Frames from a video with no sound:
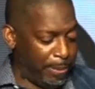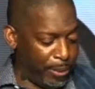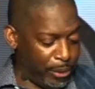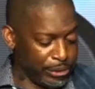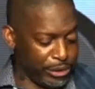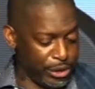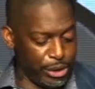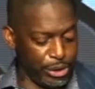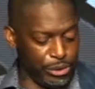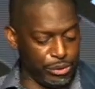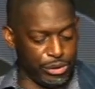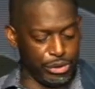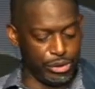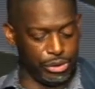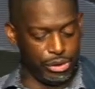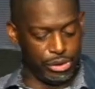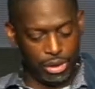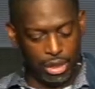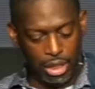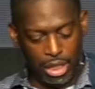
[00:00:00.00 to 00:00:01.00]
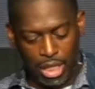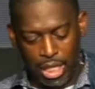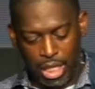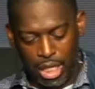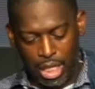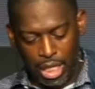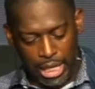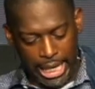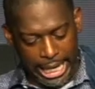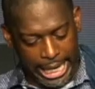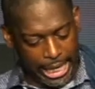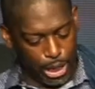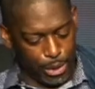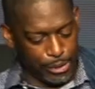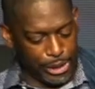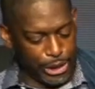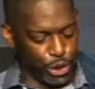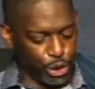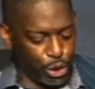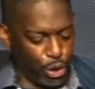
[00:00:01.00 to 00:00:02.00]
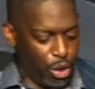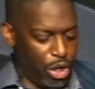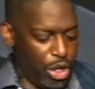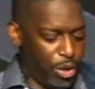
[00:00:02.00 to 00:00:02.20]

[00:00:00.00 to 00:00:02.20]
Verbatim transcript: persecutions. Increase your